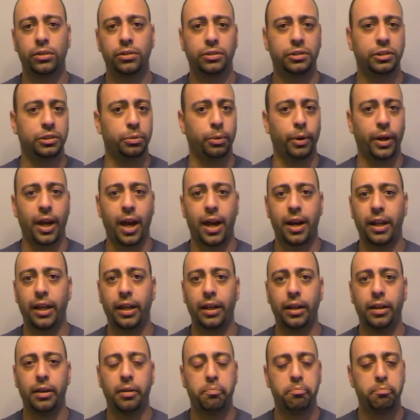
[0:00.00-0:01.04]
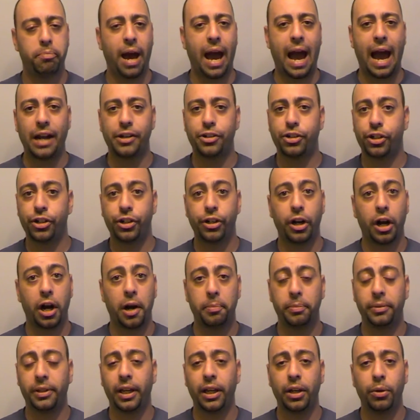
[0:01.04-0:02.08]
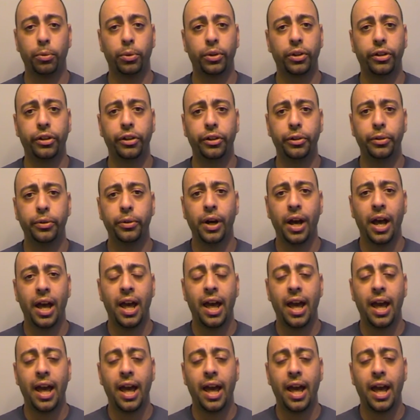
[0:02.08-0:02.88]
just the way any patch update would do,